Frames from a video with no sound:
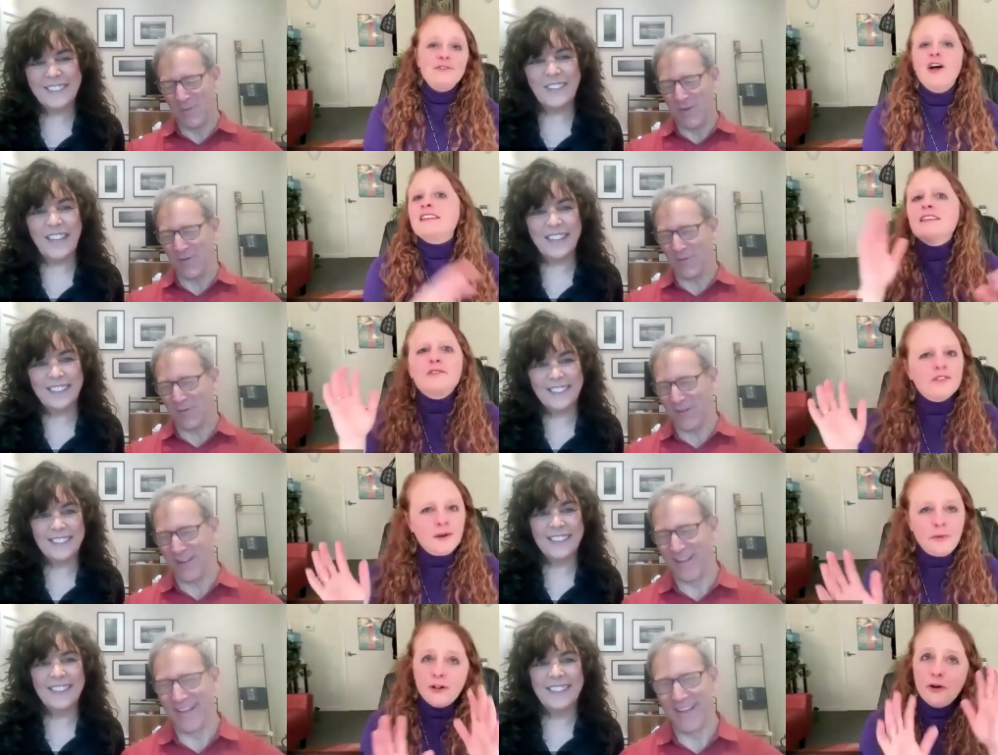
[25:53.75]
Speaker 1: So lots of different,
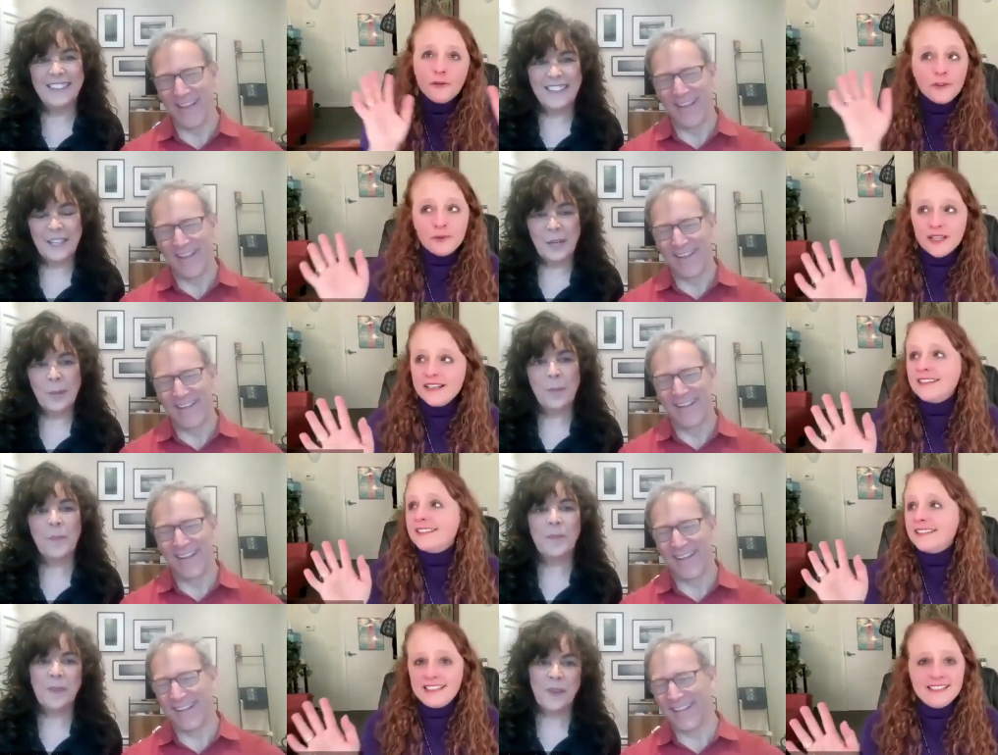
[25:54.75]
I'm all over the place.
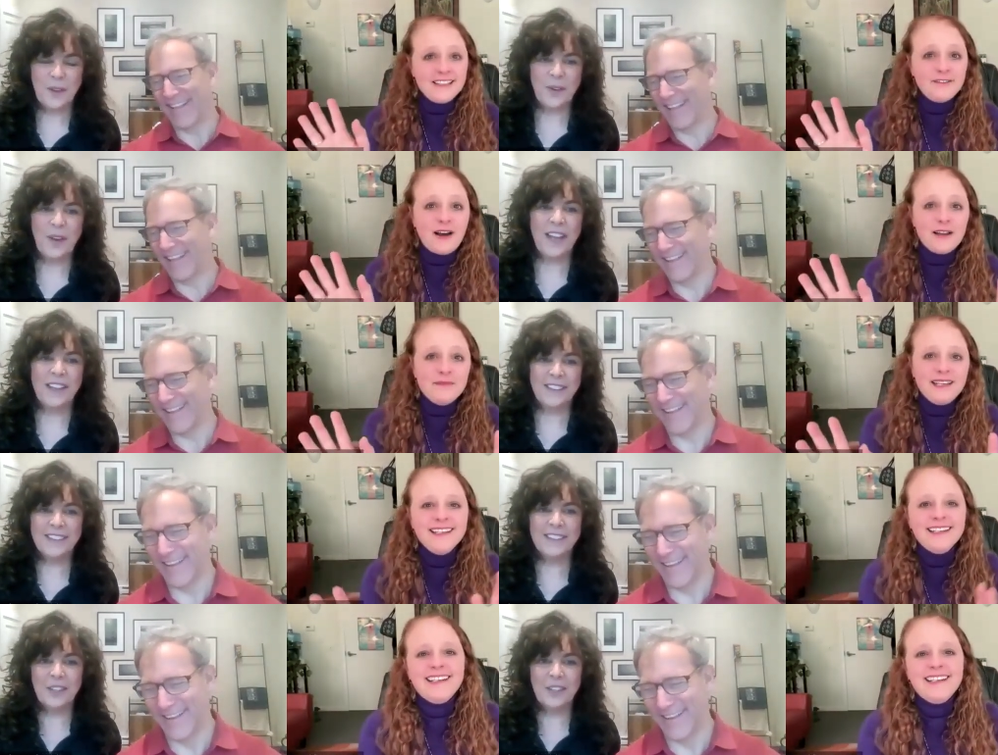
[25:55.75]
It's easy to Great. find me.